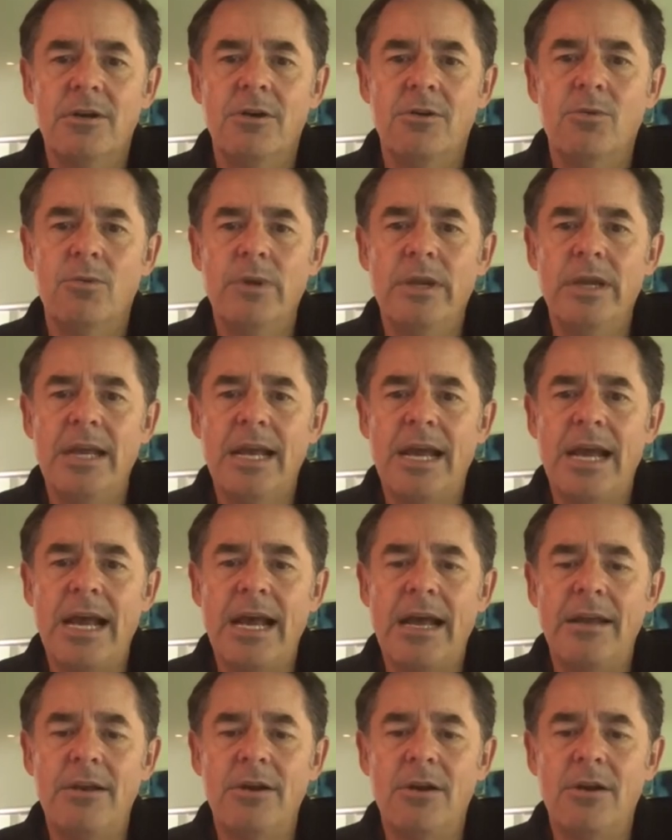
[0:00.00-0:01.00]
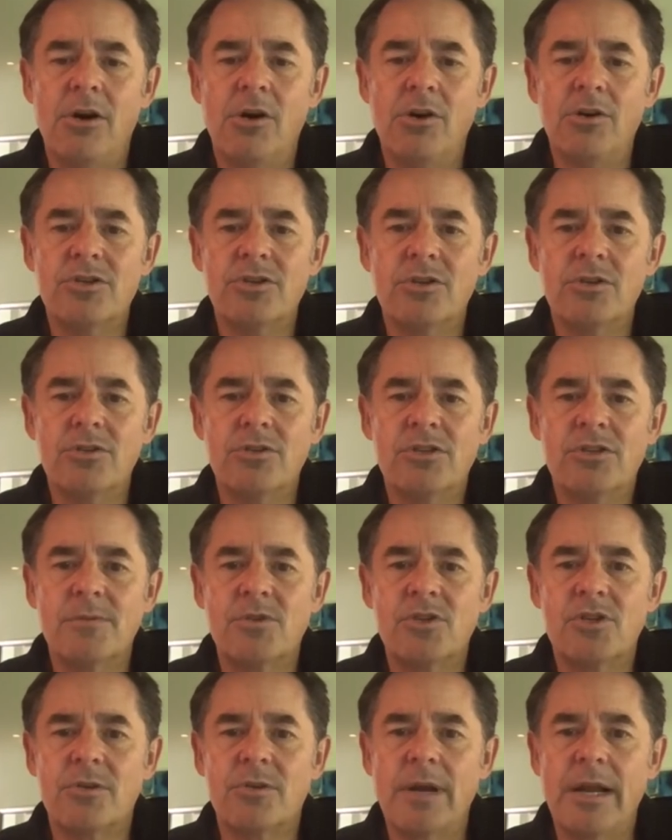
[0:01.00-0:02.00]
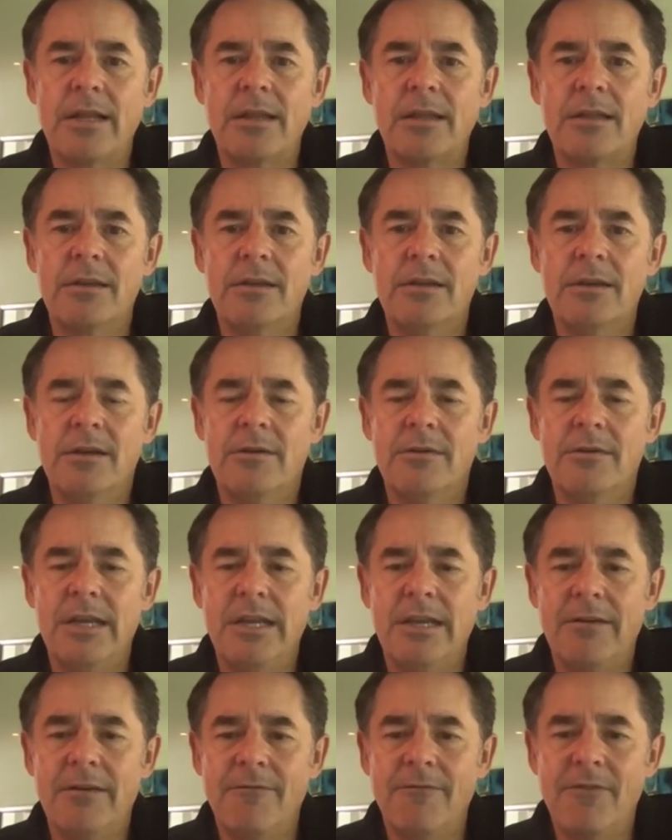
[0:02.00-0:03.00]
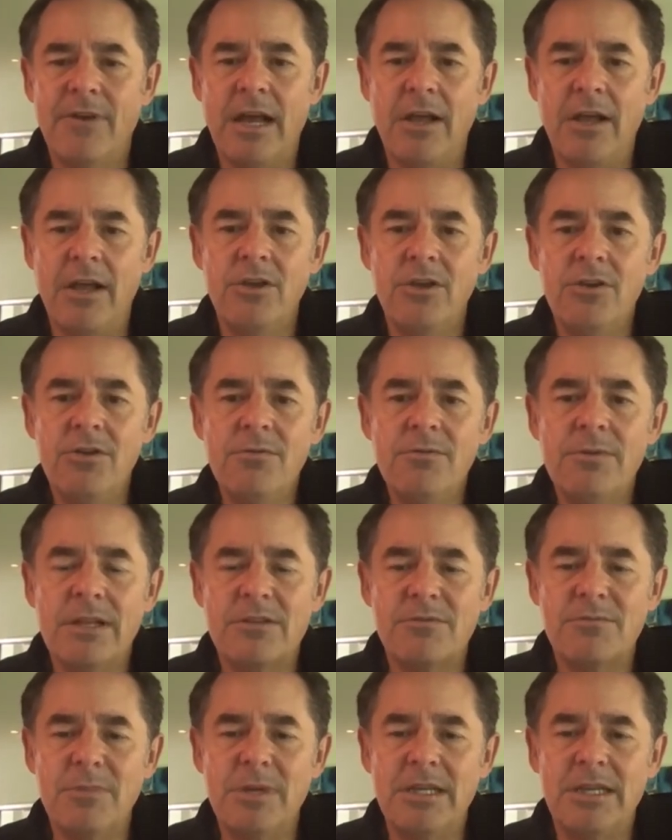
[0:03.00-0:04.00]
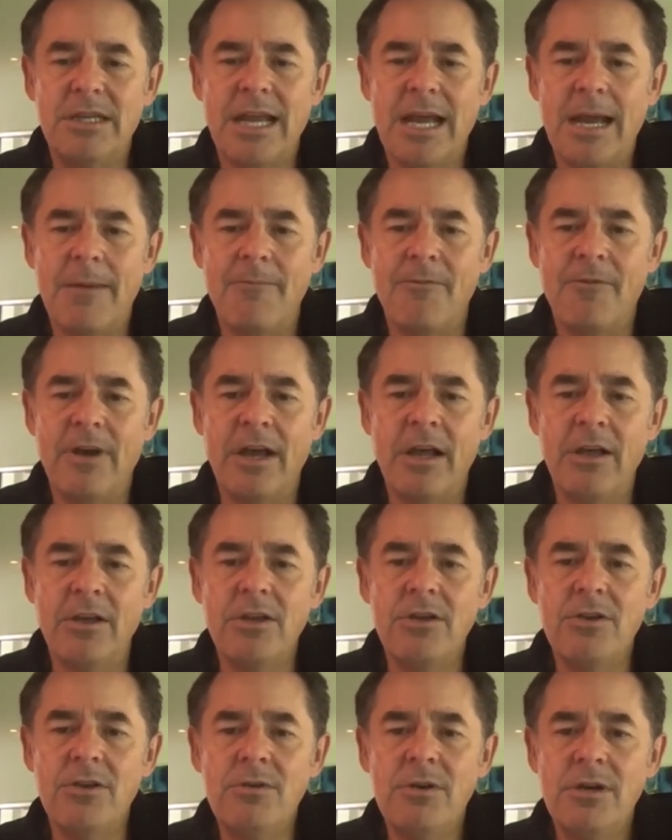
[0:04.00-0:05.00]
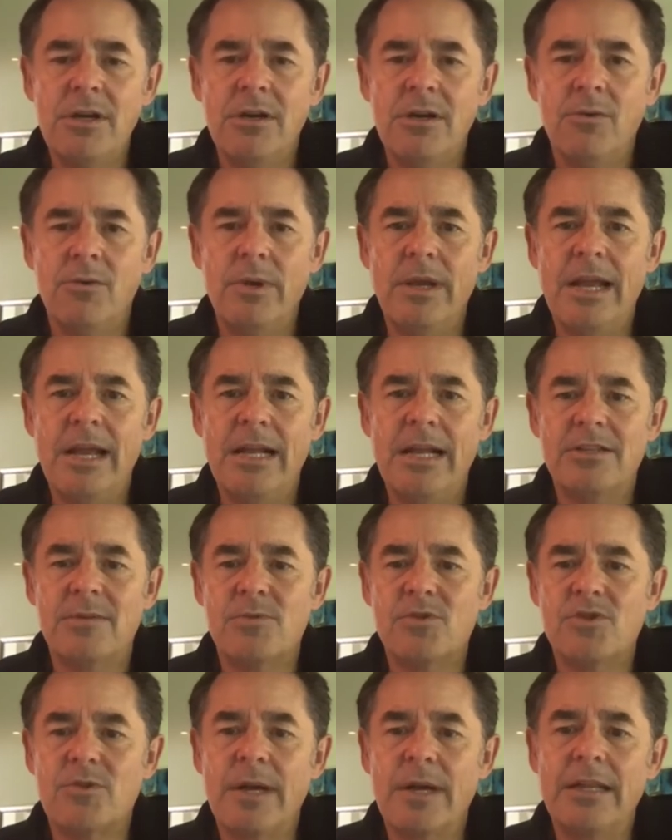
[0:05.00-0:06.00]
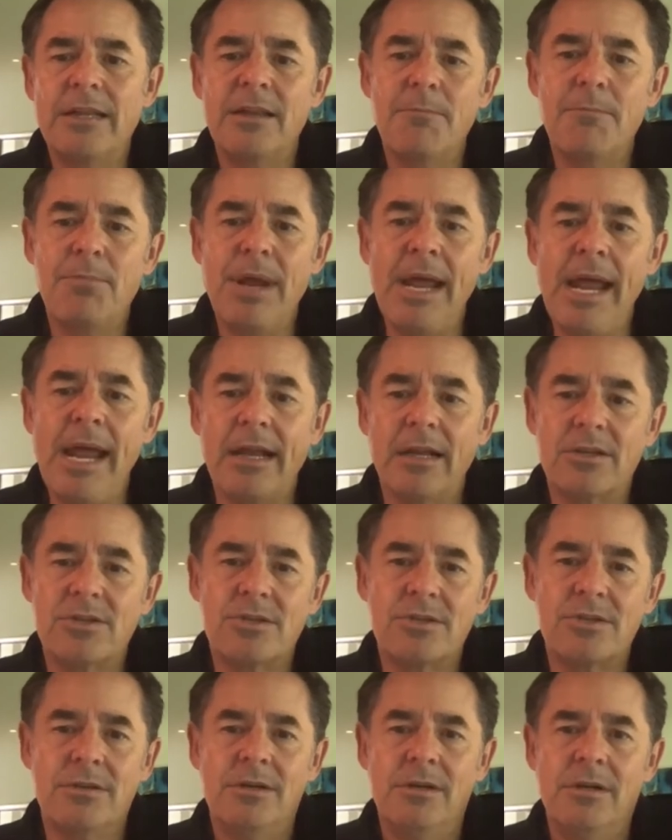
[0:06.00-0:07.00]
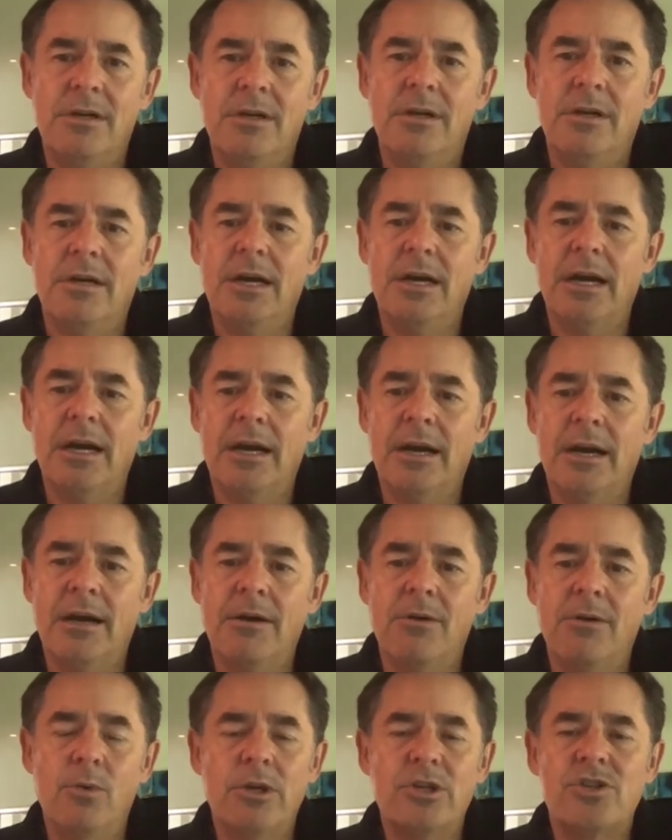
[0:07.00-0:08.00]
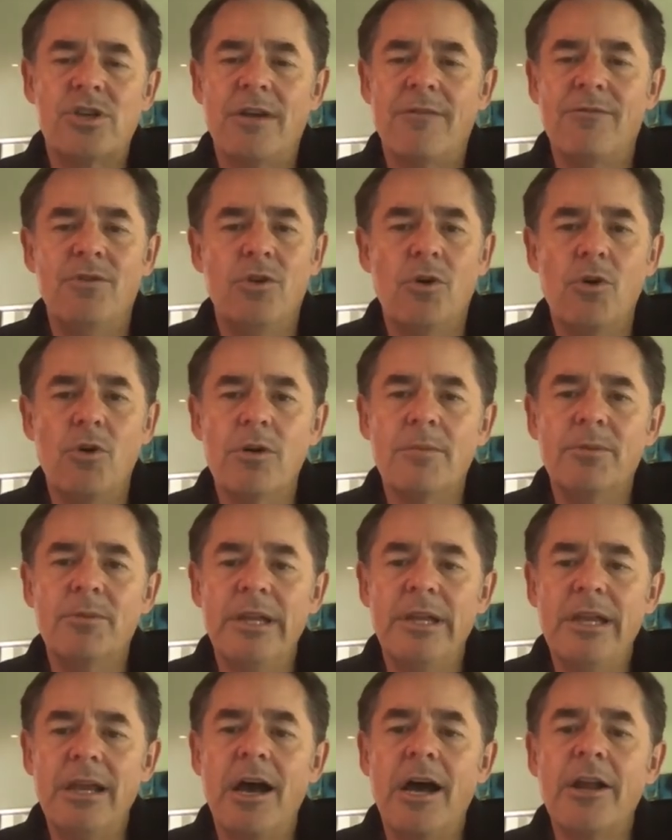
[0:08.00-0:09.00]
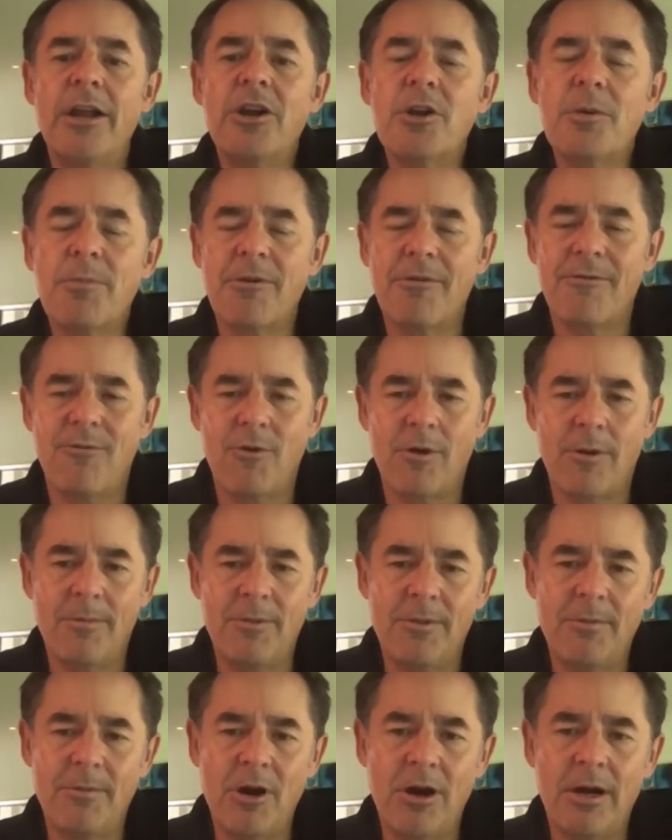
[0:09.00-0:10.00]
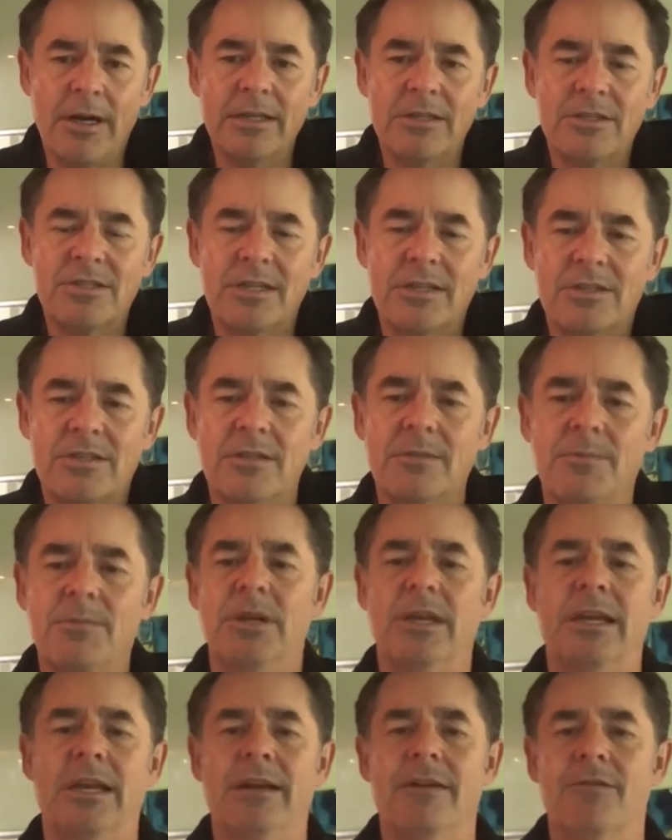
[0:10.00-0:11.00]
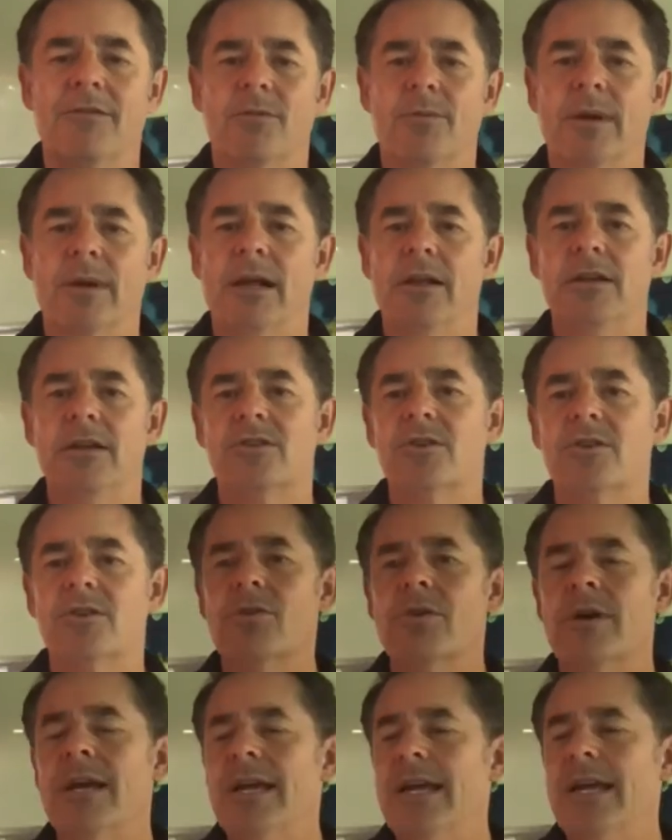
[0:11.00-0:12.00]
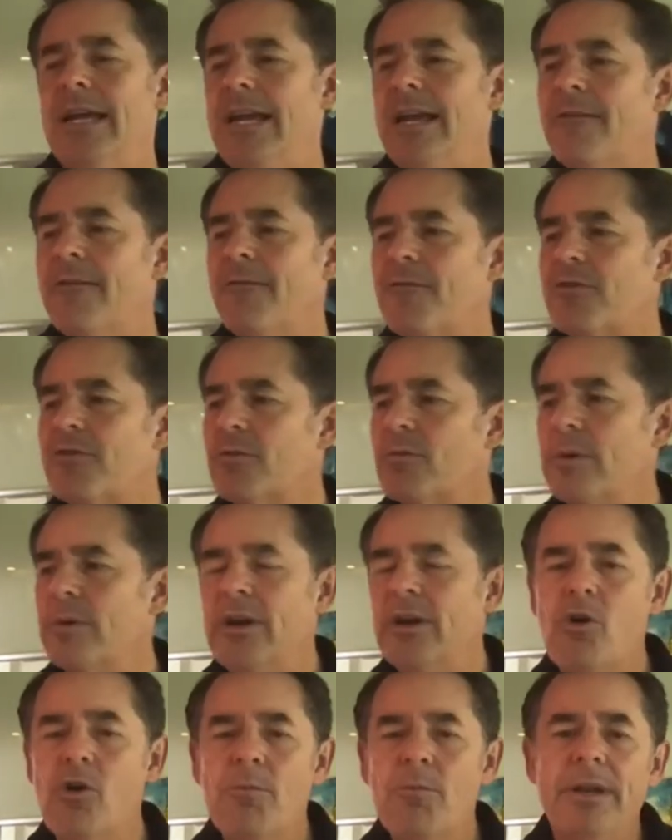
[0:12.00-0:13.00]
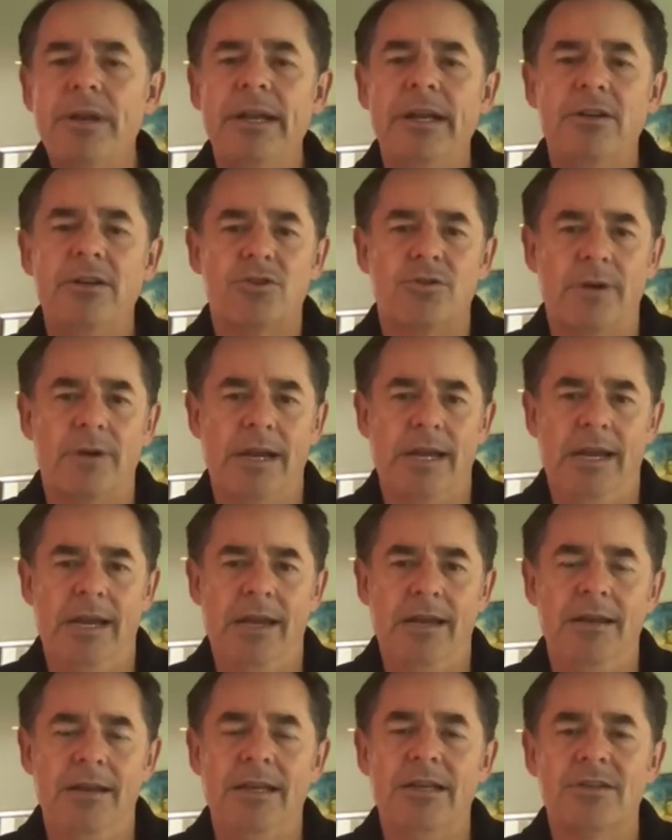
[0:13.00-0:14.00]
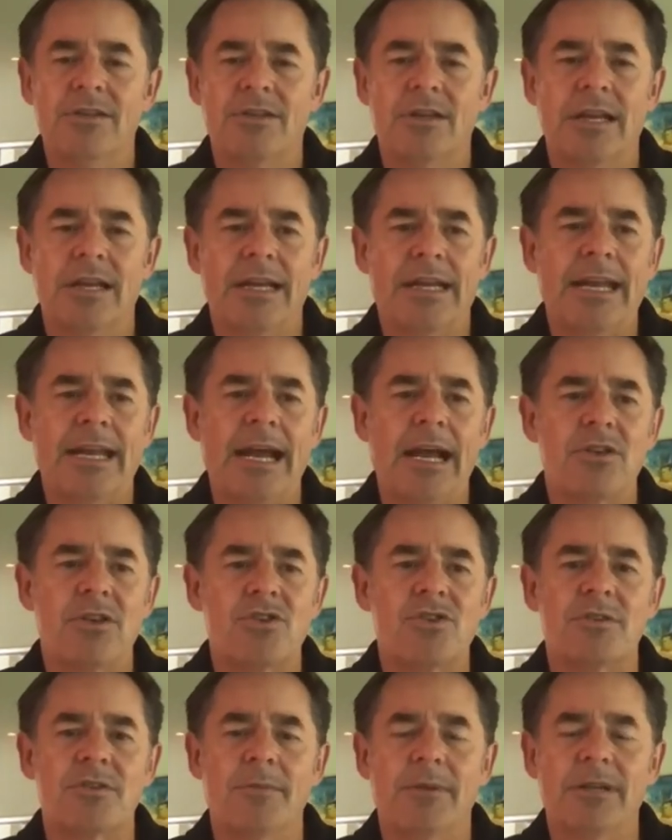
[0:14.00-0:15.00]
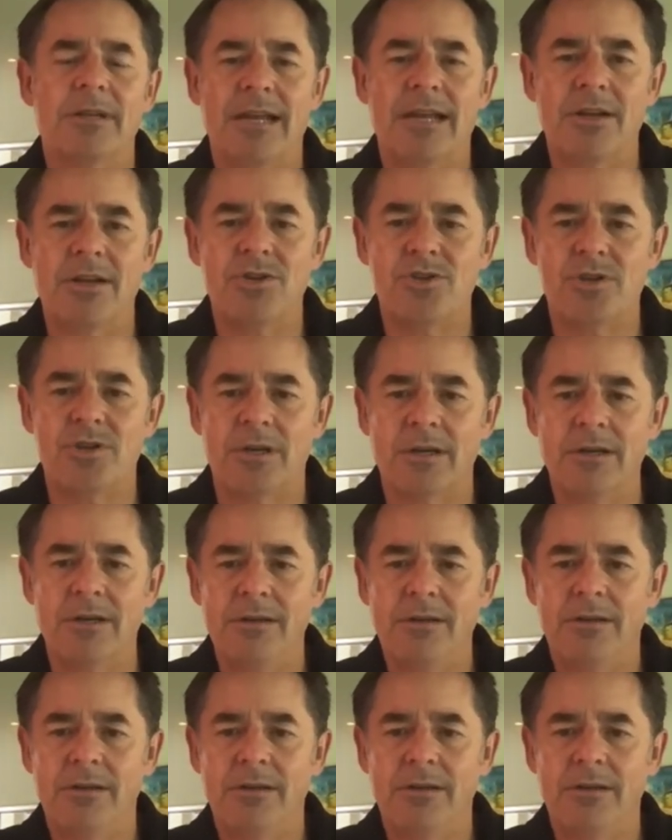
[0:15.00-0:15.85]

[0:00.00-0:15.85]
We had also some strength in value, that's mid cap value. We had some strength in banks. Uh, which have notably underperformed the market since the beginning of the rally. So, if the reopening trade is going to catch some attention,